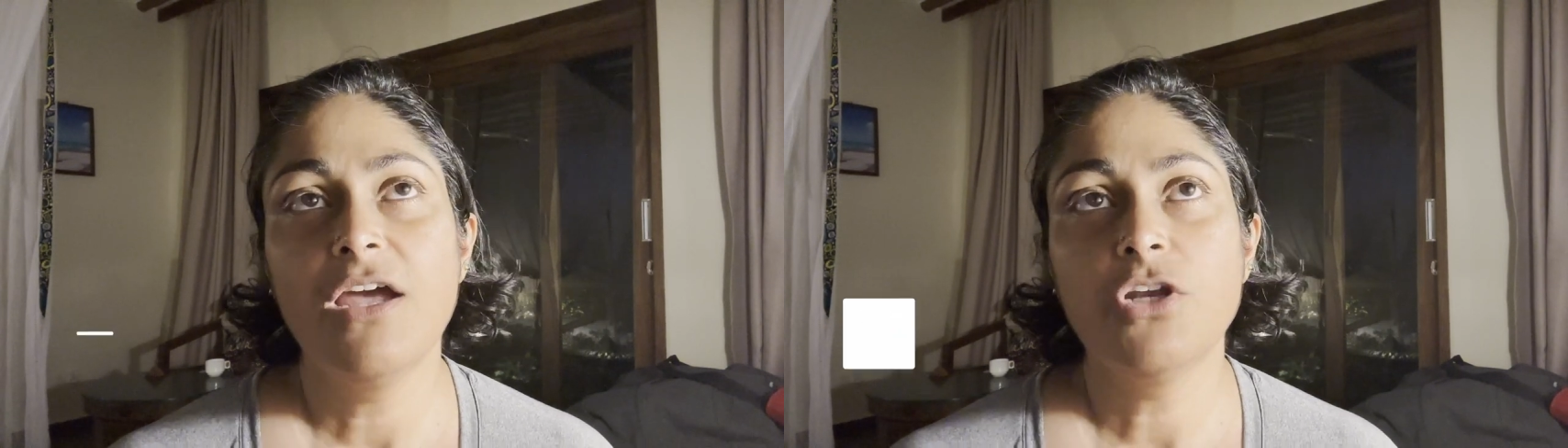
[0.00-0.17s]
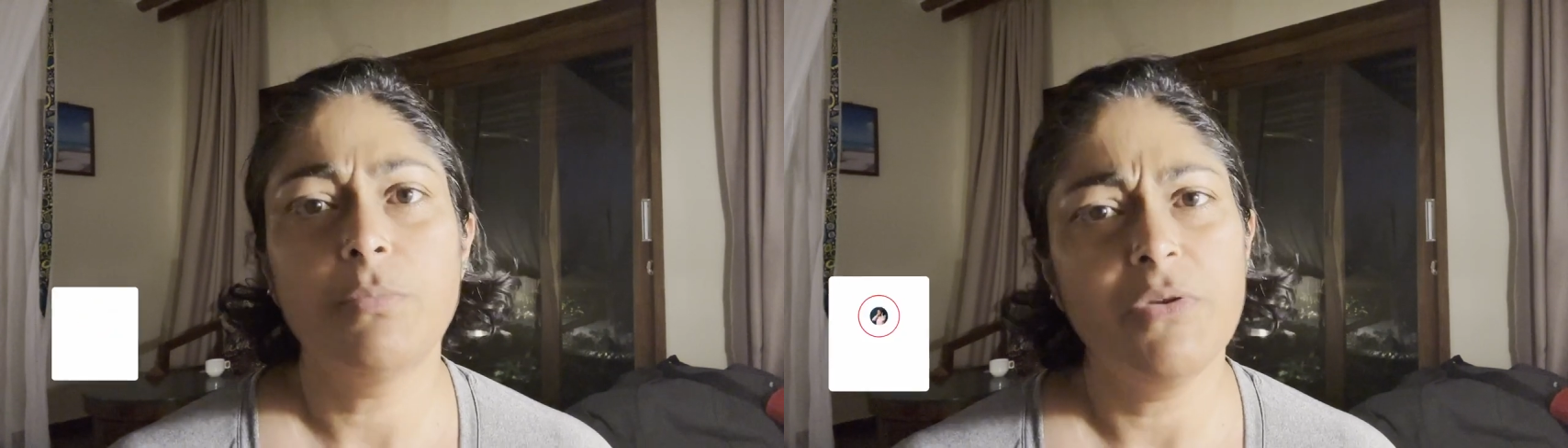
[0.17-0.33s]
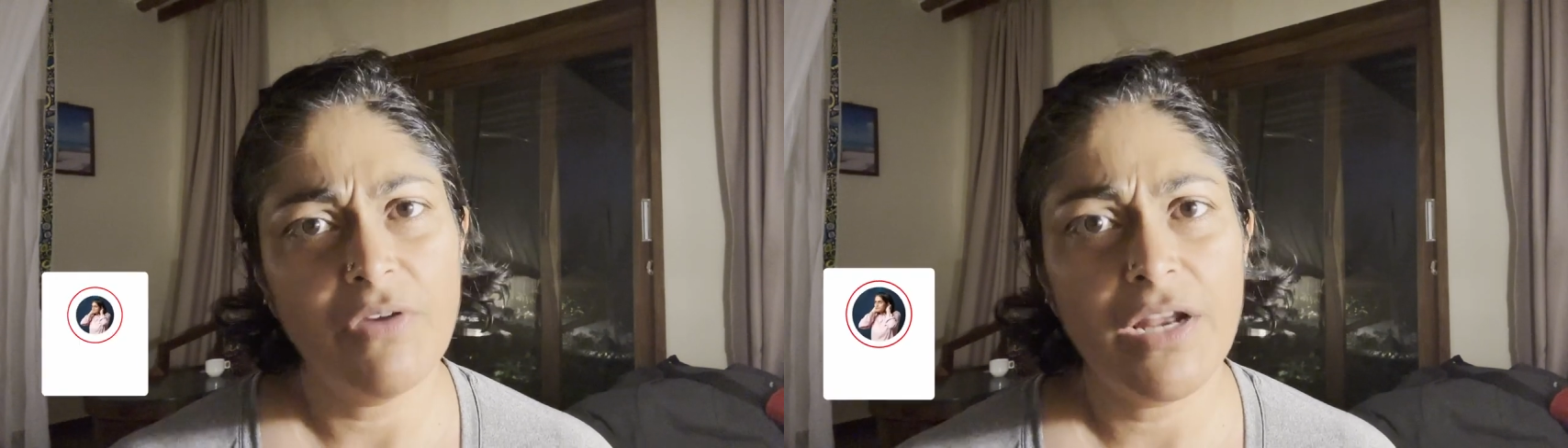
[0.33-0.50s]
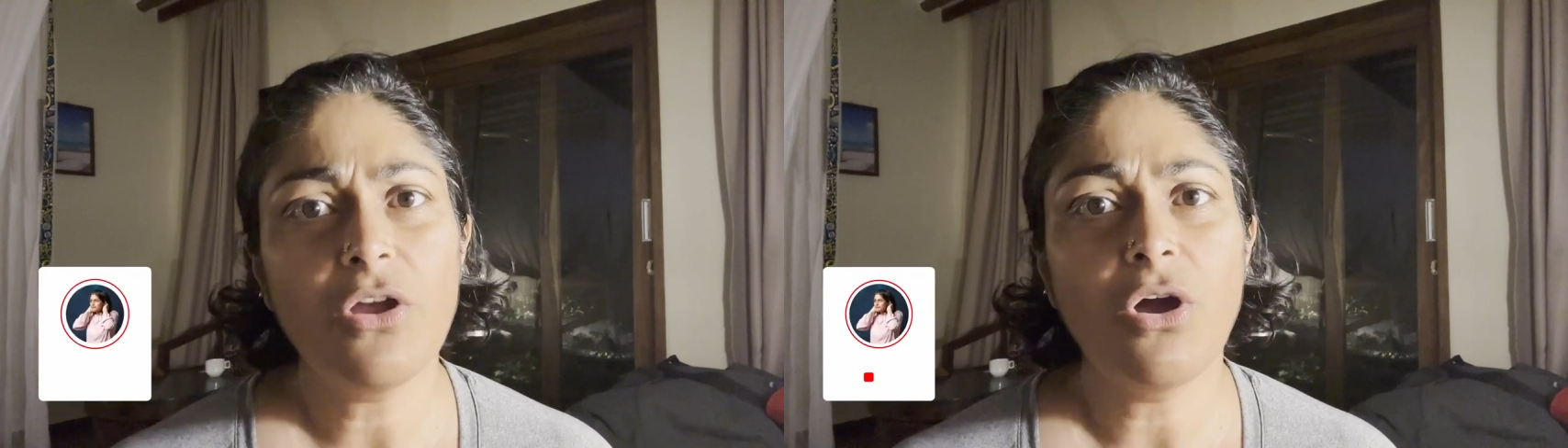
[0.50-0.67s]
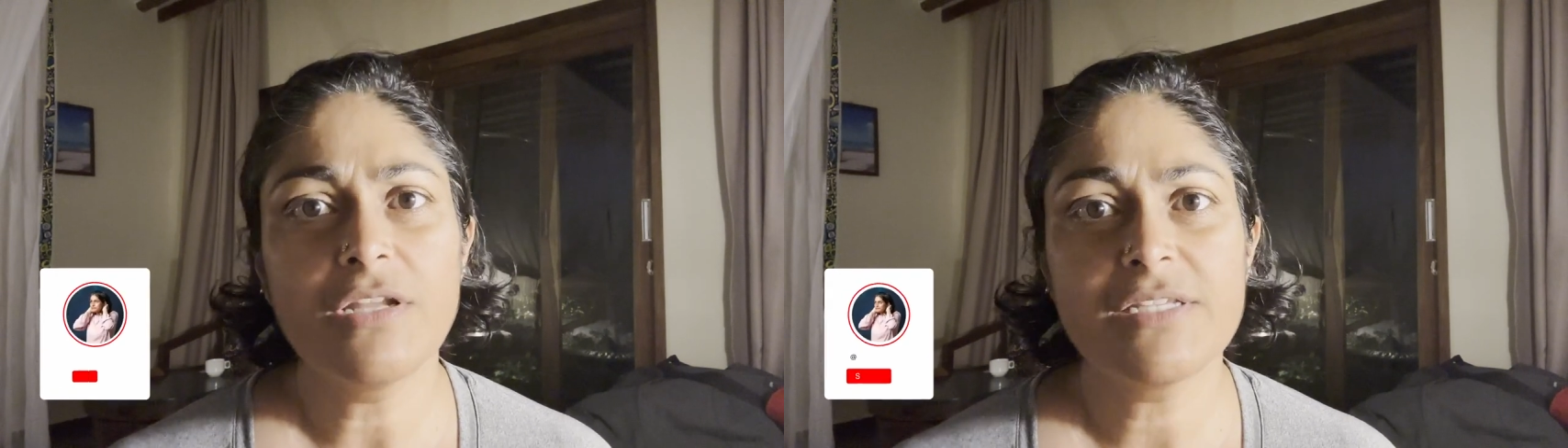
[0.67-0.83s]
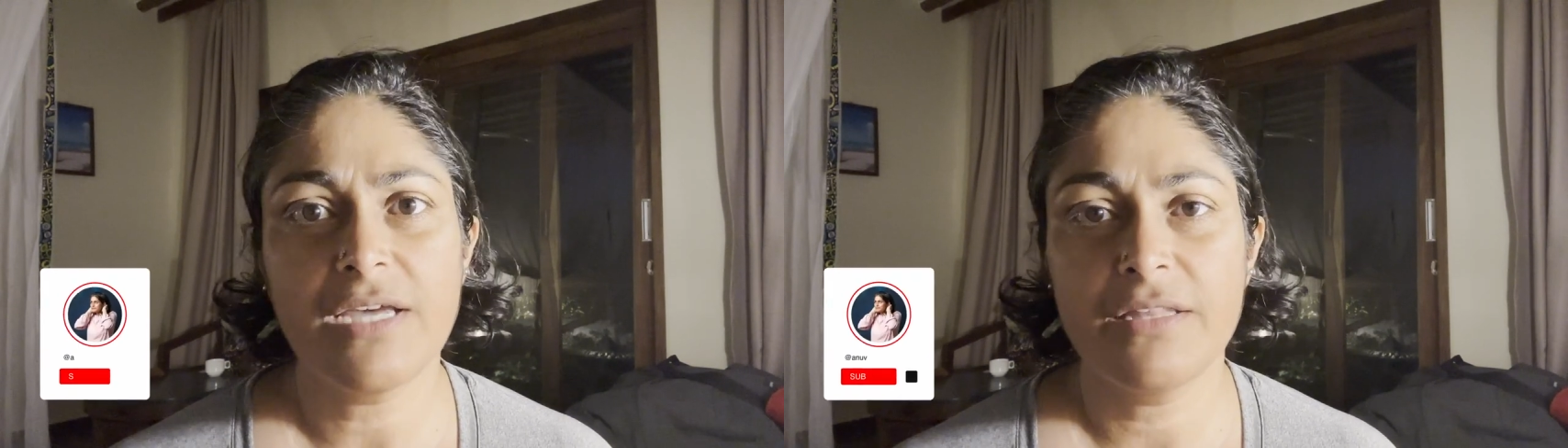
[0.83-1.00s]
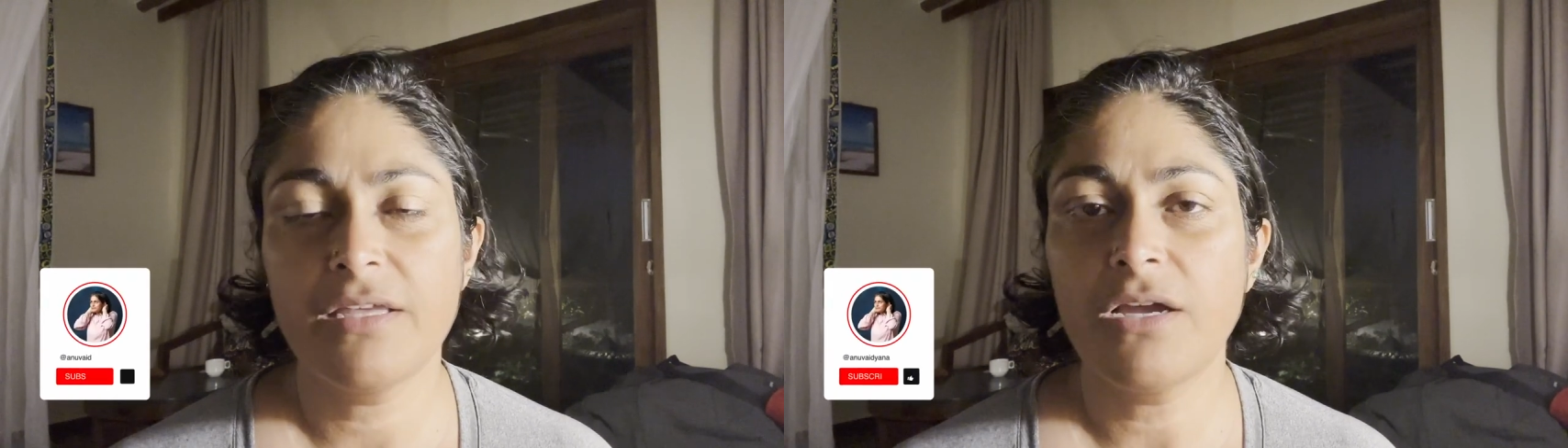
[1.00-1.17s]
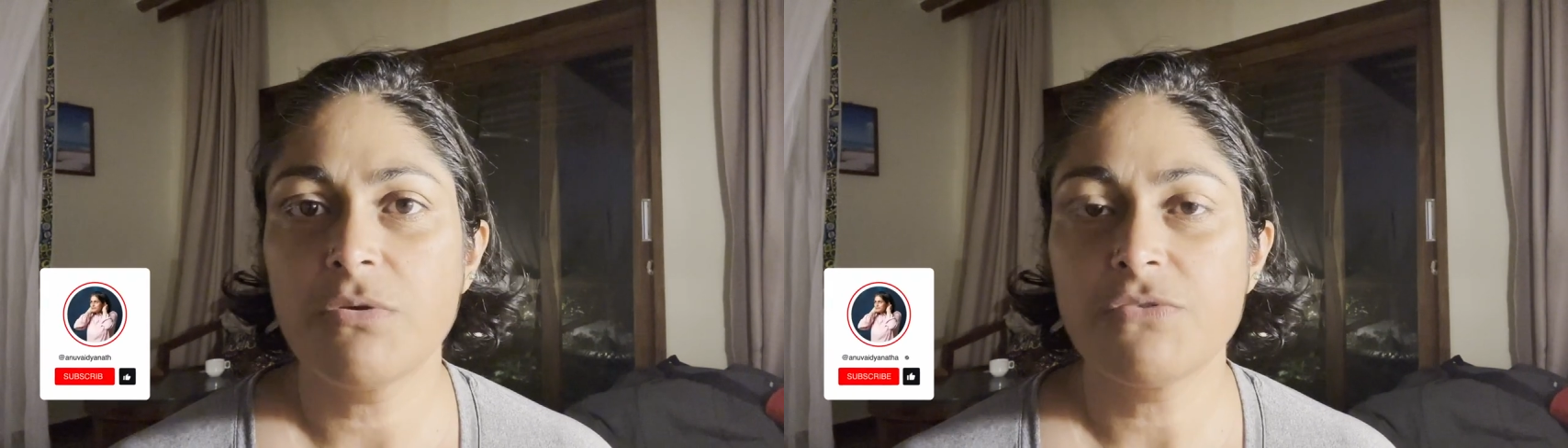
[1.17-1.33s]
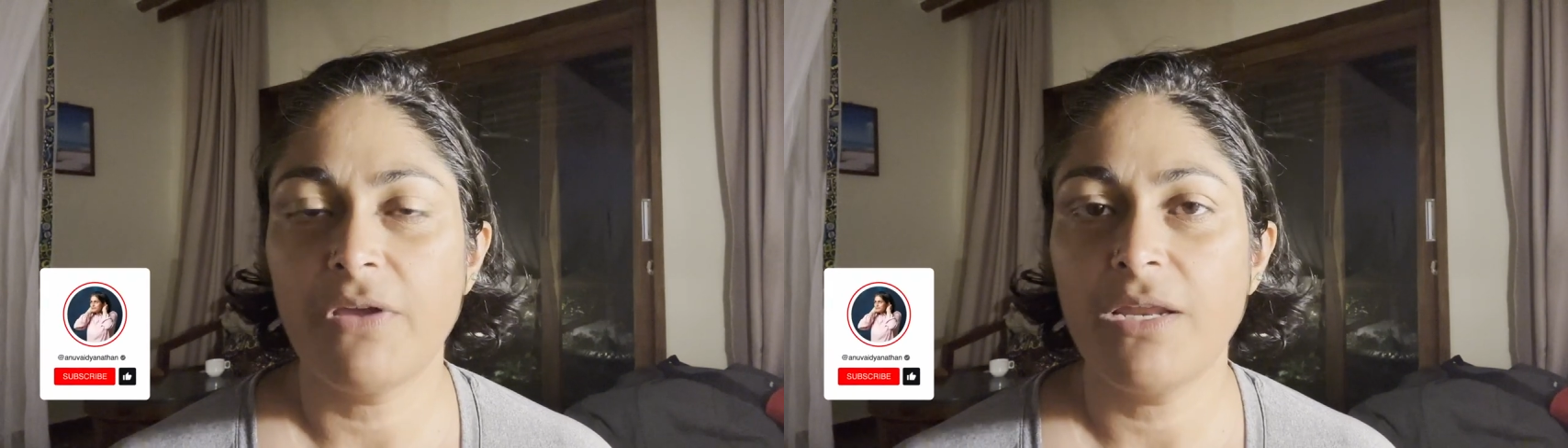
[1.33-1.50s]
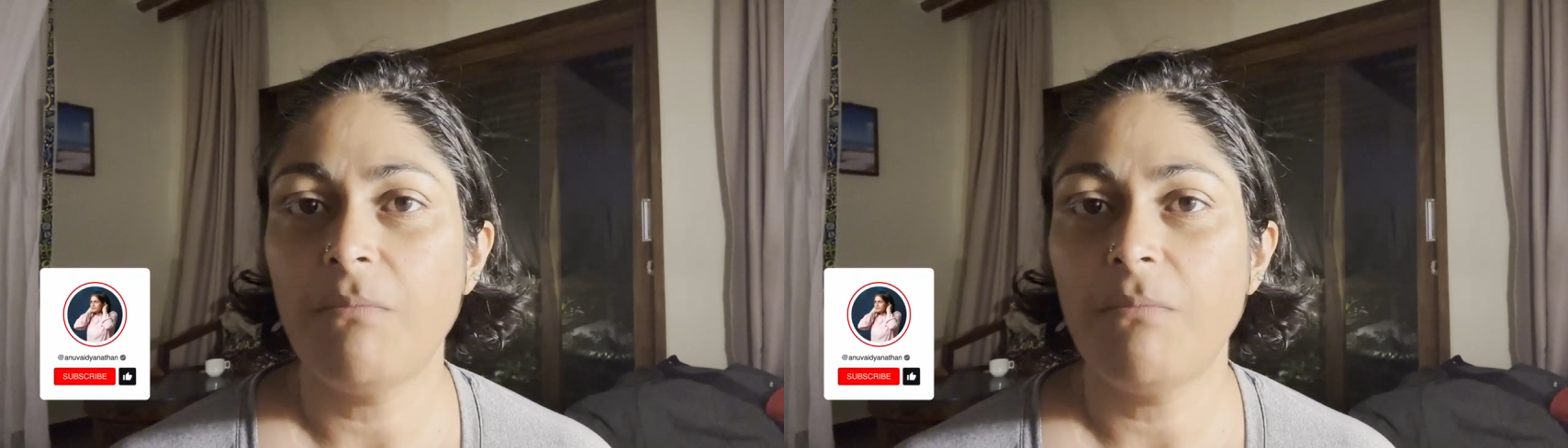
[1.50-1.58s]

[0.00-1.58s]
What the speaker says: to be very honest, I think I was very